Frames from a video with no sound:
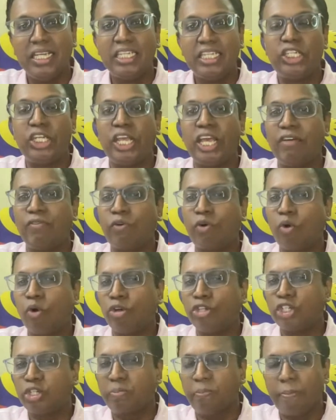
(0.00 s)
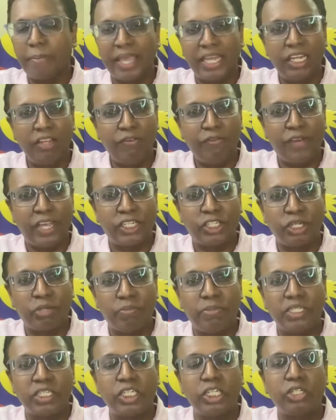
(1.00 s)
She have coached many
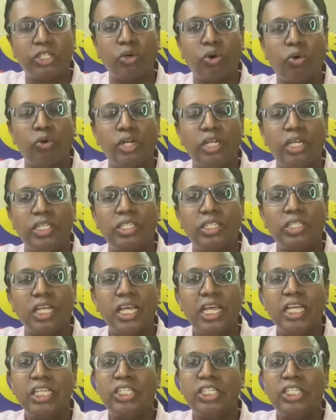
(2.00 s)
fashion business owners.